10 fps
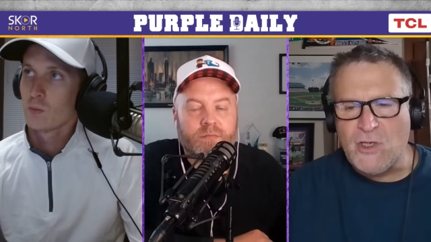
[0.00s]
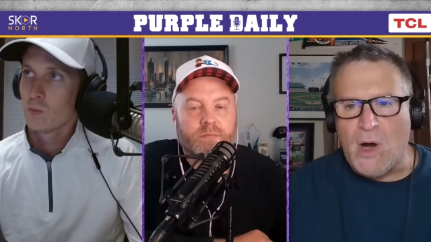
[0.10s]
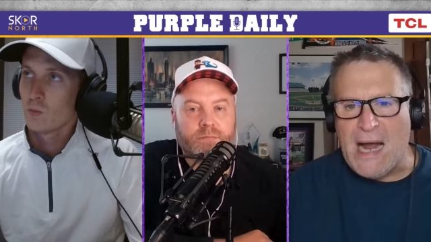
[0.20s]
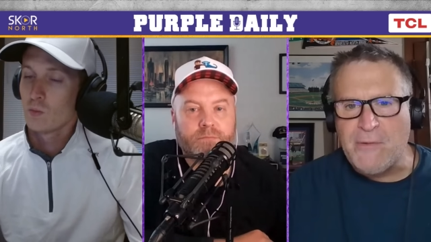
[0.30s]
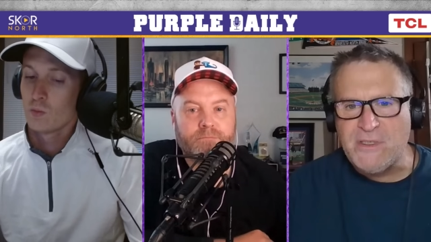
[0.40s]

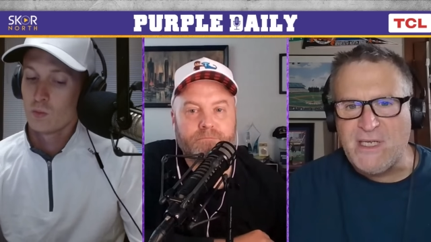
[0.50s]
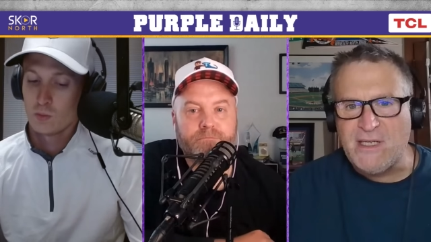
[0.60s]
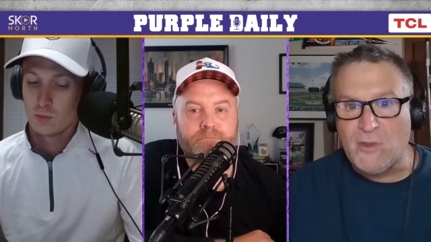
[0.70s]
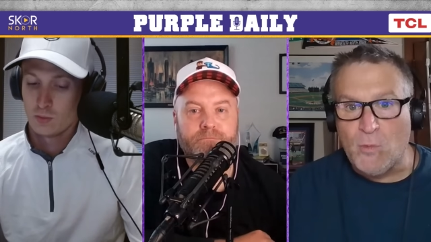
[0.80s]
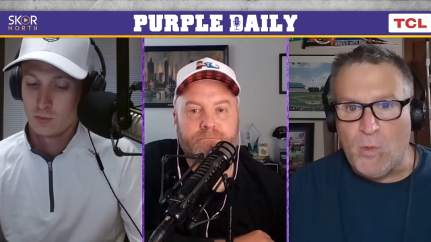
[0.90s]
Speaker 1: So I would say
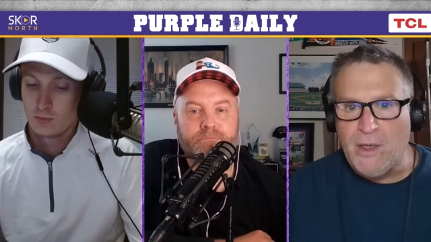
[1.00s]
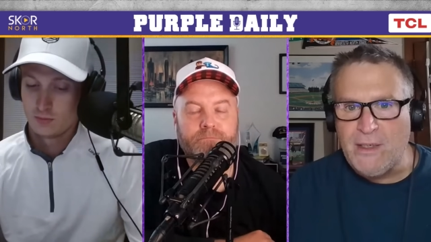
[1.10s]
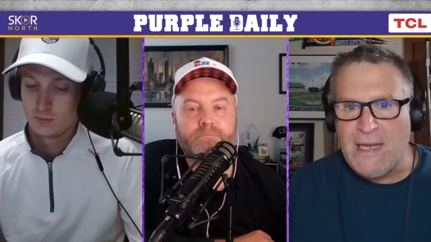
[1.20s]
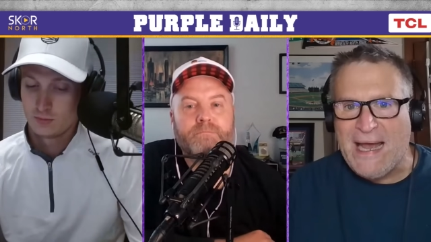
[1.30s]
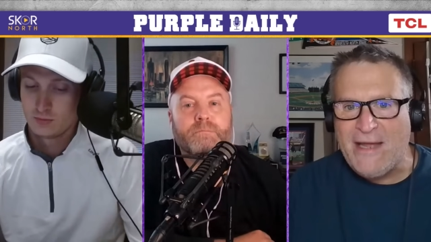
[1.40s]
that the
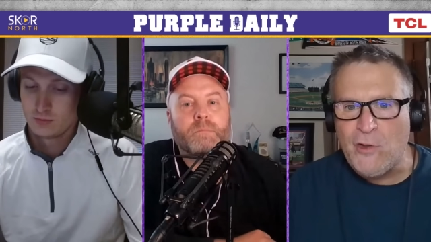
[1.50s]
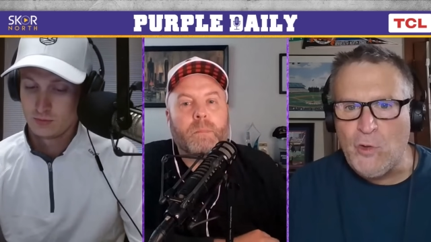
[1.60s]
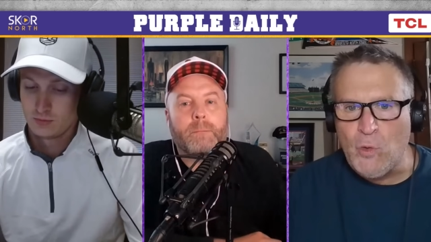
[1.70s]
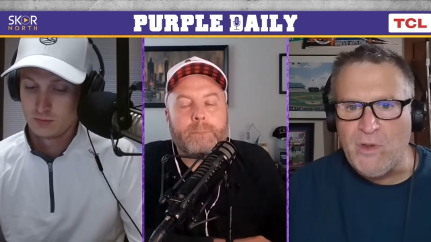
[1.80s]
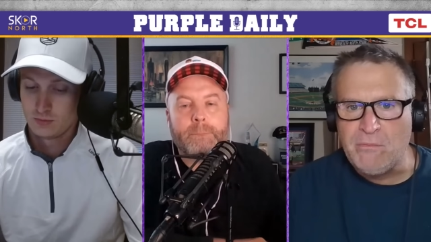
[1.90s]
one guy
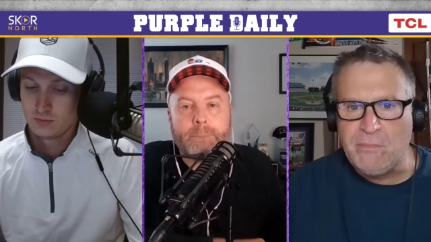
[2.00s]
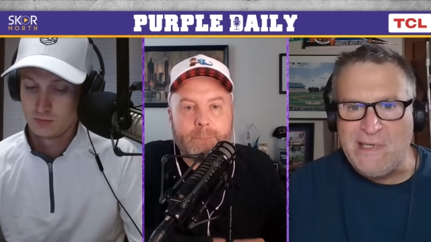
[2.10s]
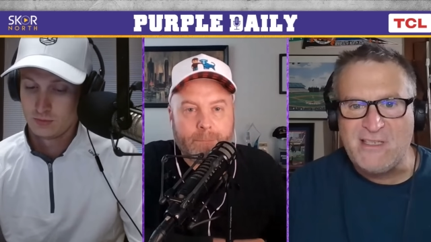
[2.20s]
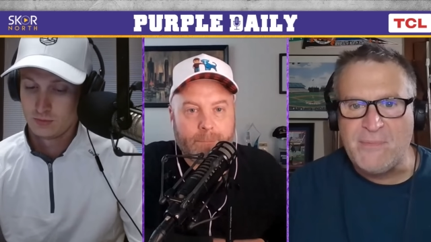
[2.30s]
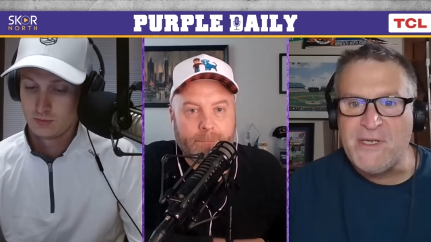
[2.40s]
who
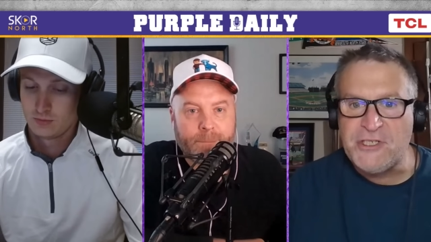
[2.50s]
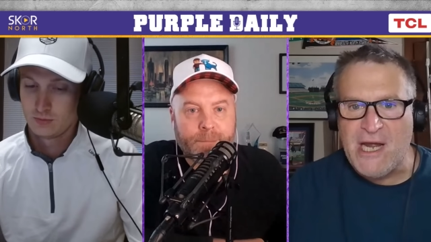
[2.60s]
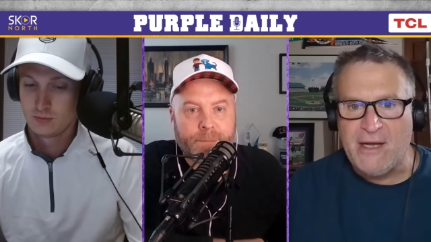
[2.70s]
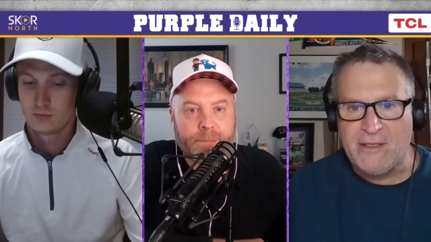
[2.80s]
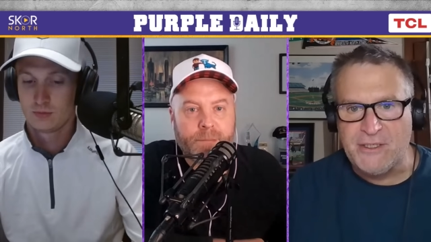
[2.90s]
needs to be
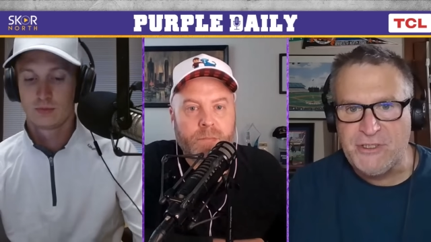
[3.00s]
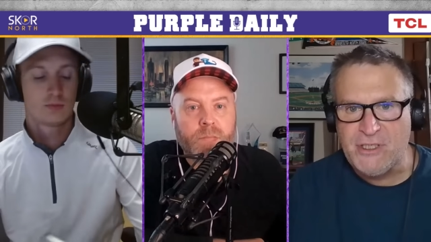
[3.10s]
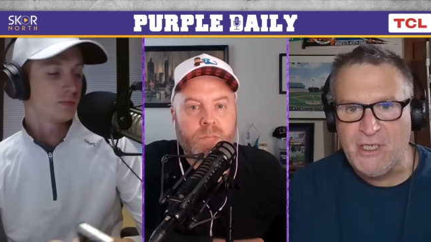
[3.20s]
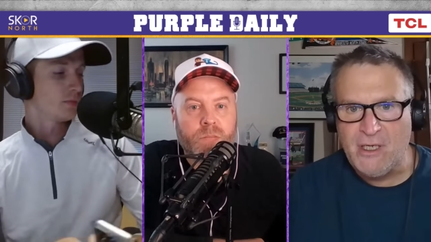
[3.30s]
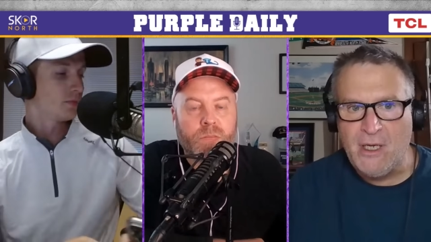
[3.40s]

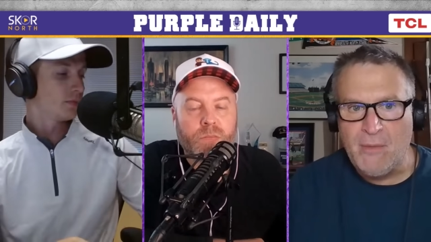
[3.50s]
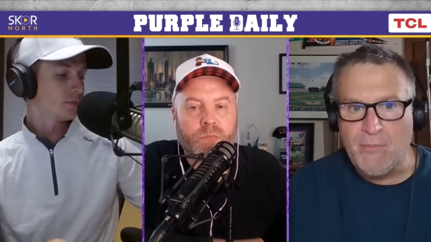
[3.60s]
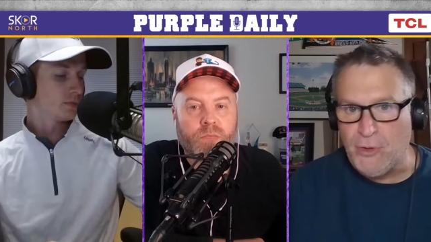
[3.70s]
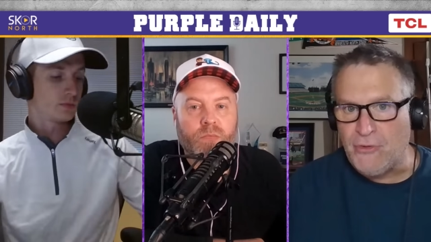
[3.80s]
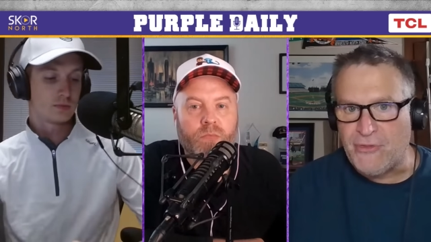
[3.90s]
challenged,
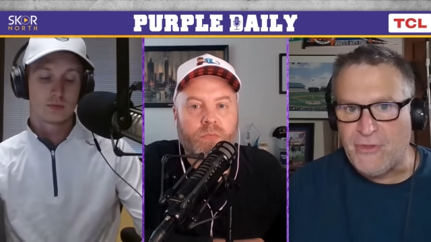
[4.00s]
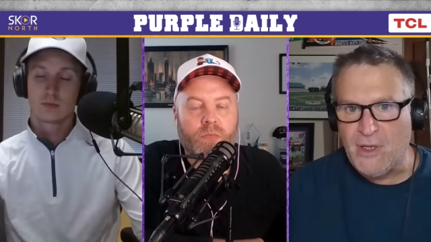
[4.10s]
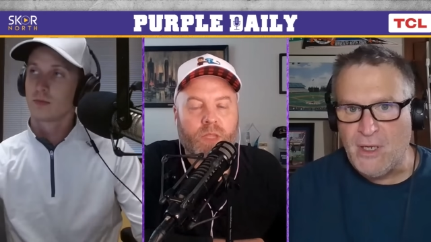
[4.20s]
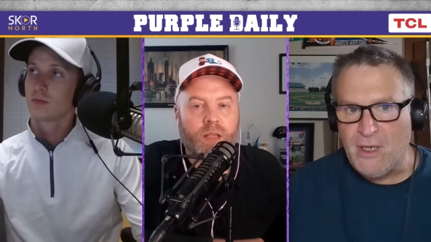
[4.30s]
Booth,